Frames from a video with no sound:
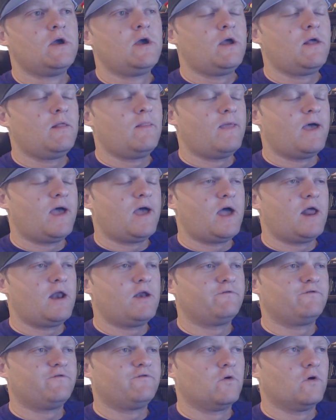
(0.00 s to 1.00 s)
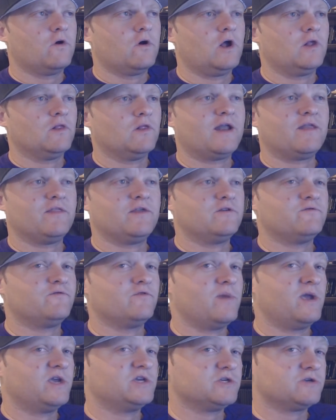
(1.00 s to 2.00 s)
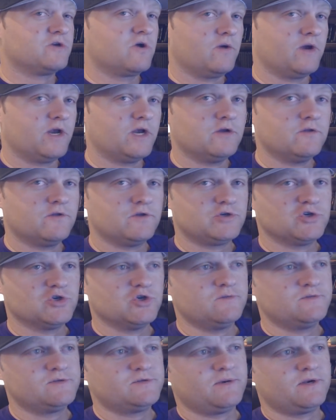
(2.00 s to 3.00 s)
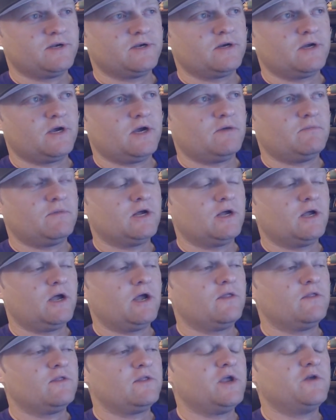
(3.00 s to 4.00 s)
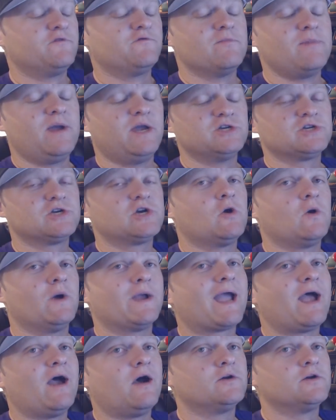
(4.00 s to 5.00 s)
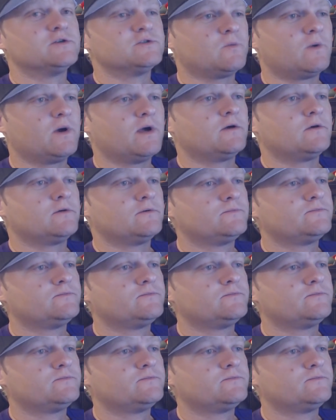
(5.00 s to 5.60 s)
that for a lot of the information going into the troops, but um, a information going out as well.